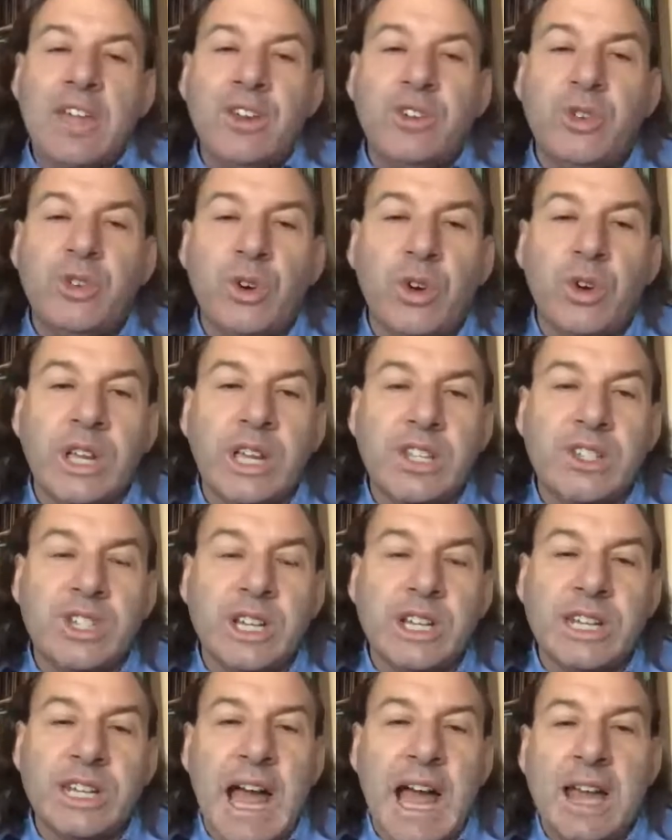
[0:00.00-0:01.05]
during
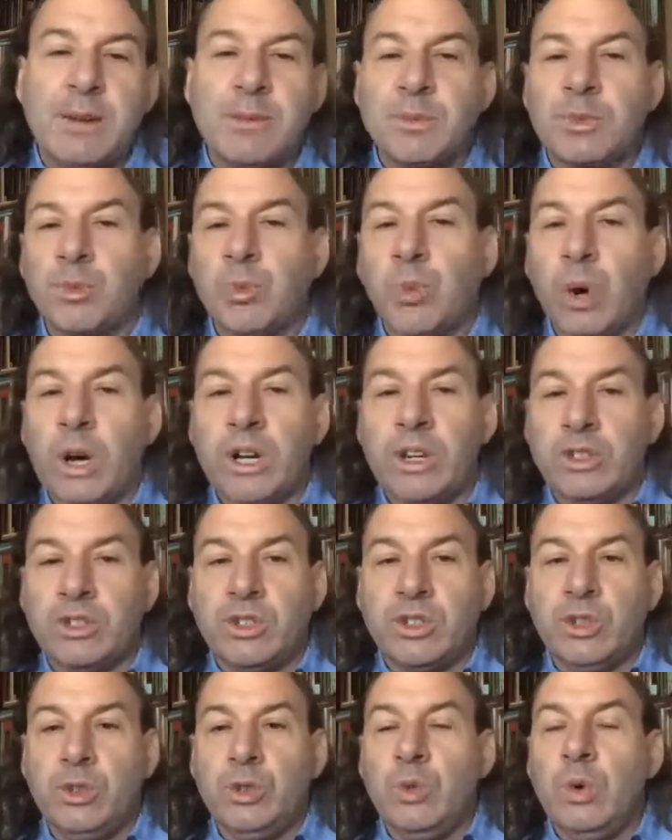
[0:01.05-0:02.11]
agenda items 1 or
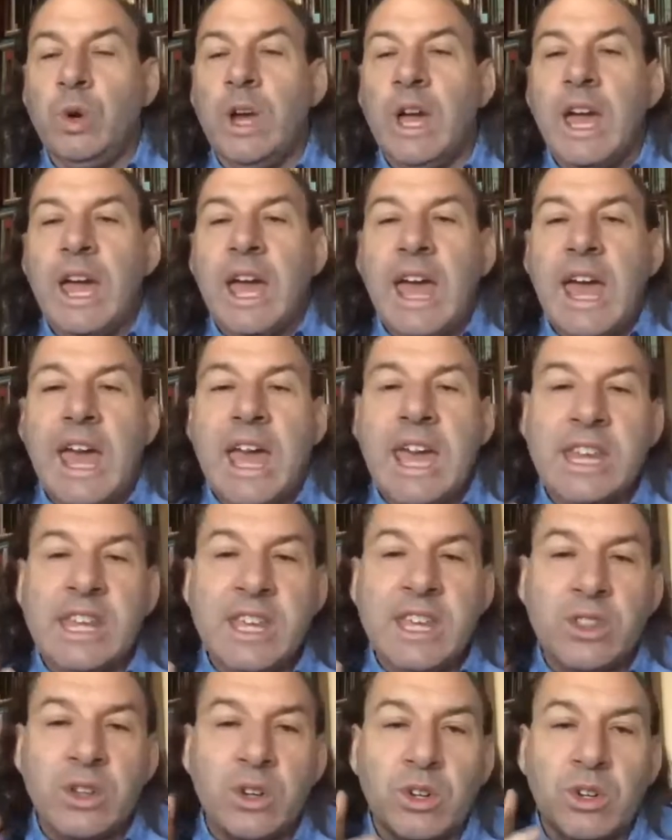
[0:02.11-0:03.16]
2 in
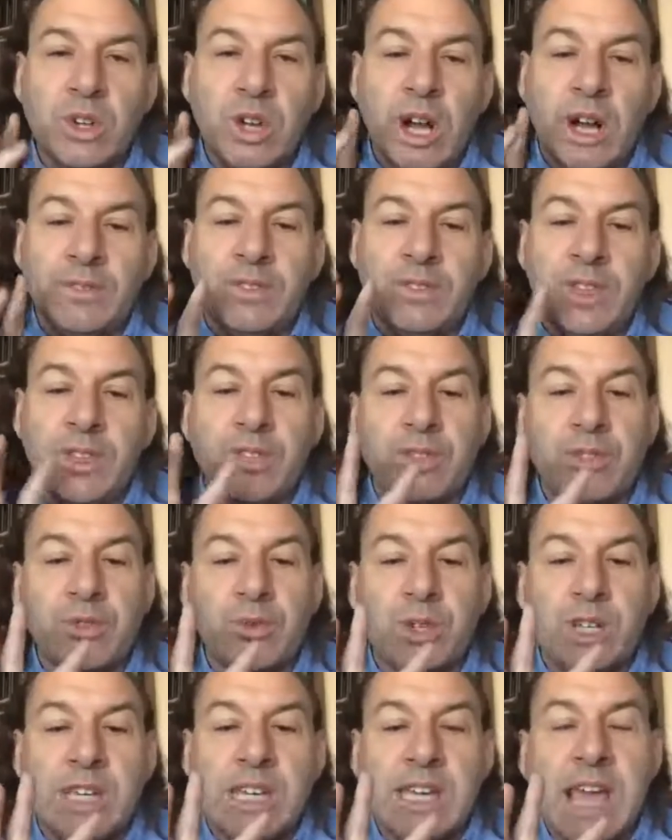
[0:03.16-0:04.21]
either of the
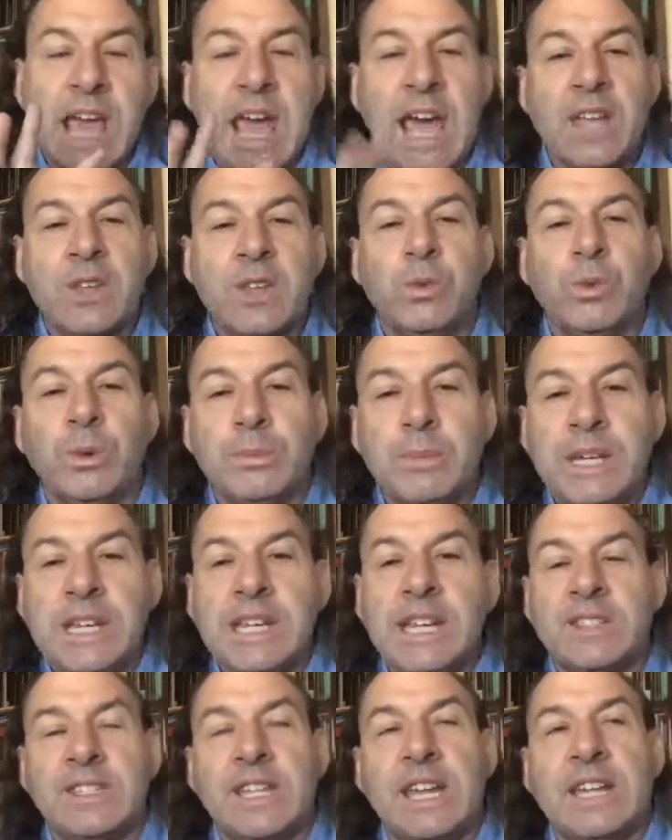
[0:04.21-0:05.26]
3 annual
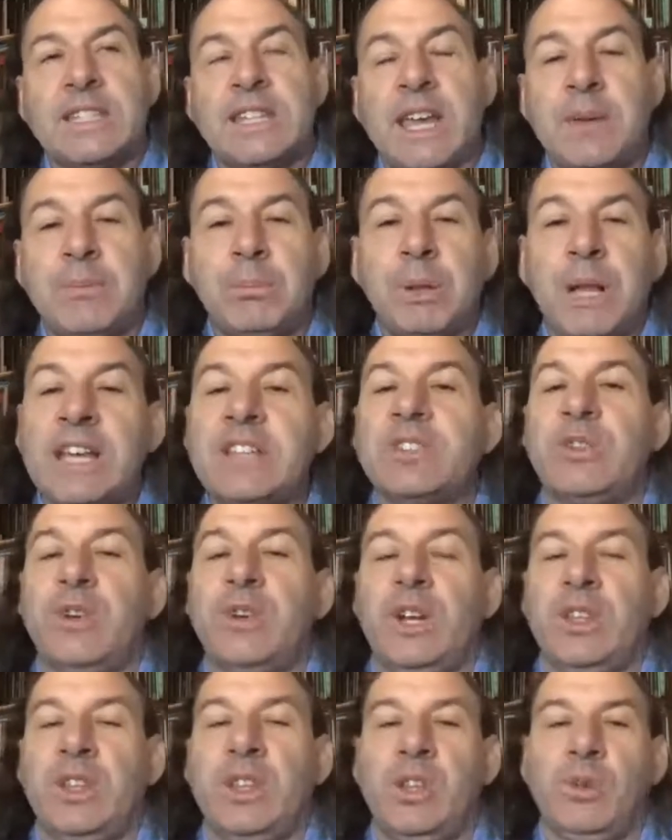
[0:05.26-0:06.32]
meetings that take place
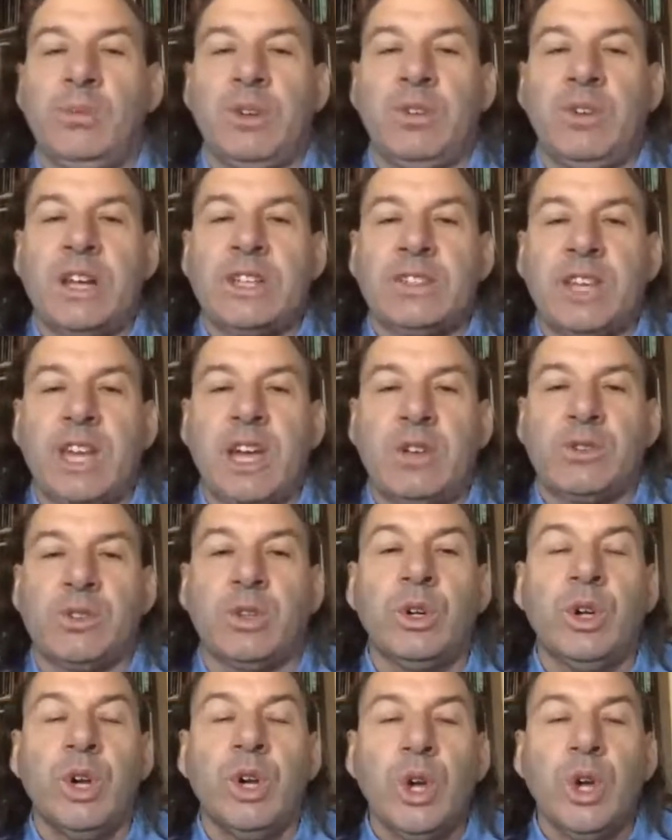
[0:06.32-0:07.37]
around the Human Rights
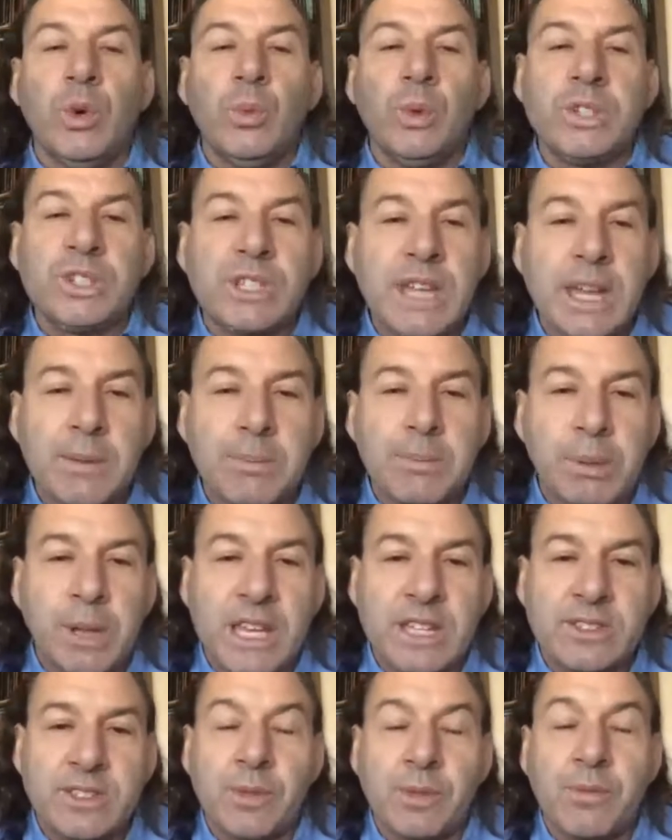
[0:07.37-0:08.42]
Council, which take
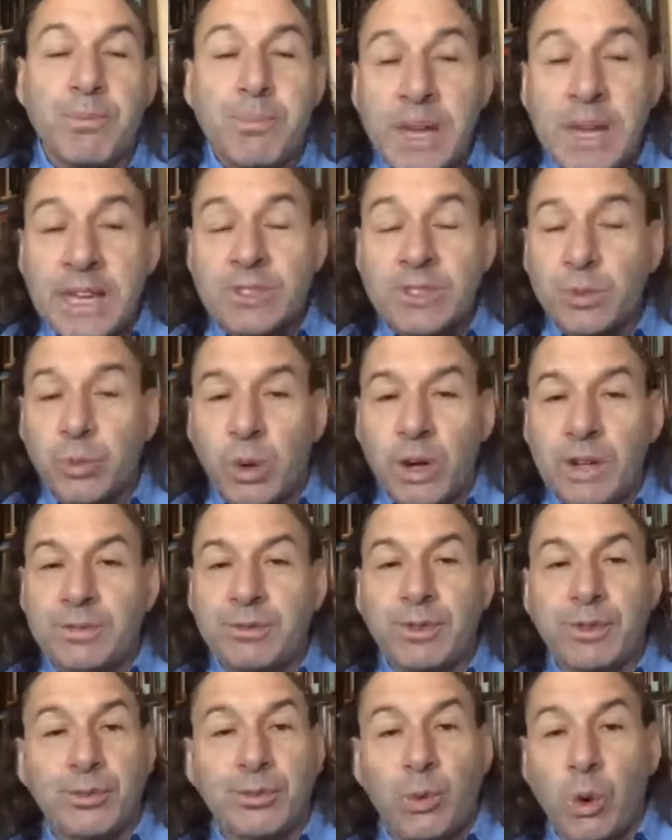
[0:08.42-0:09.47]
place, the biggest one
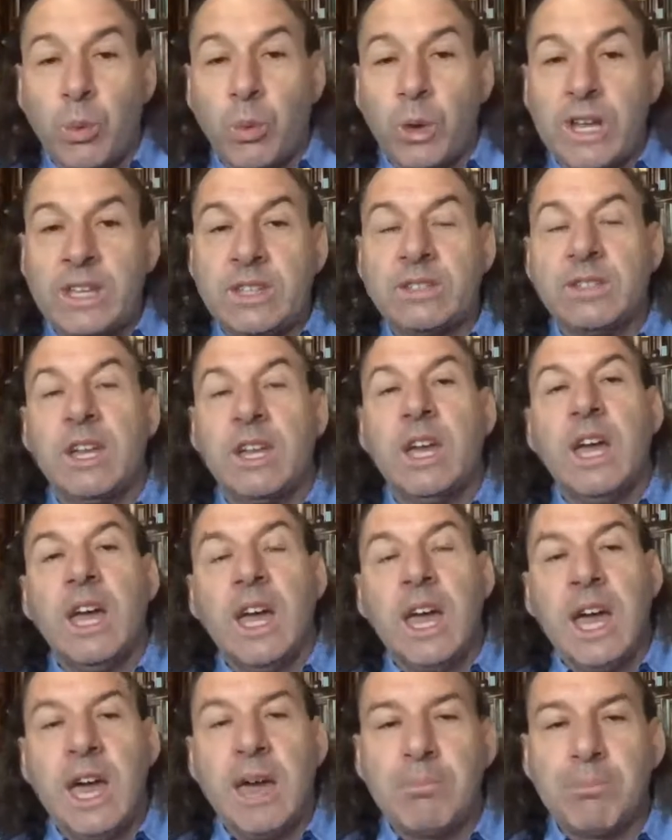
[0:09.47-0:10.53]
for 4 weeks
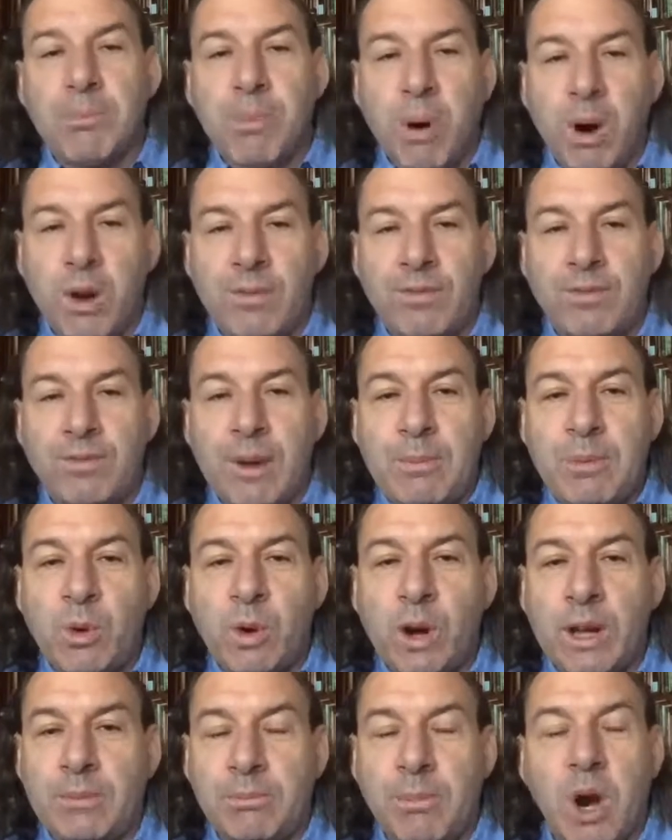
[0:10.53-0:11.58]
in
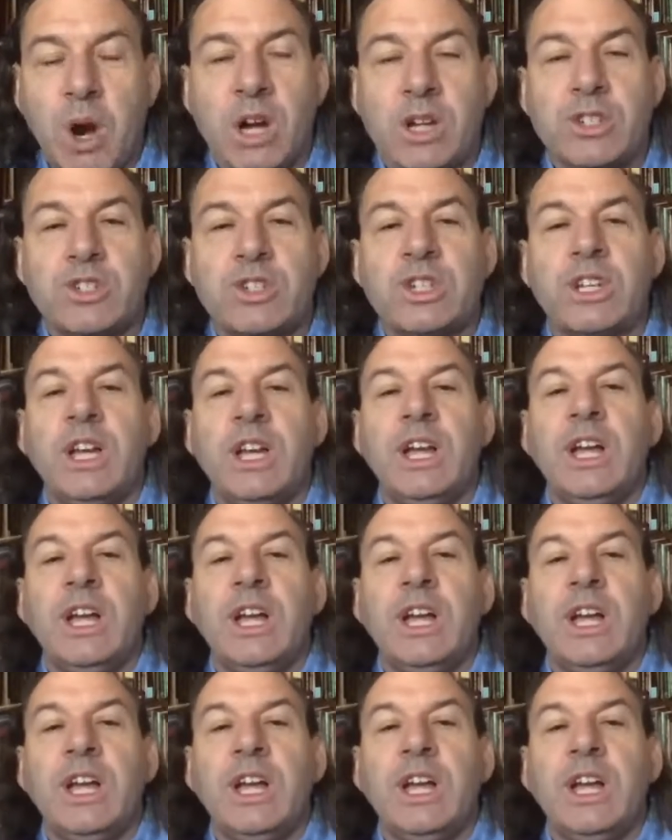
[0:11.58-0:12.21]
February and March,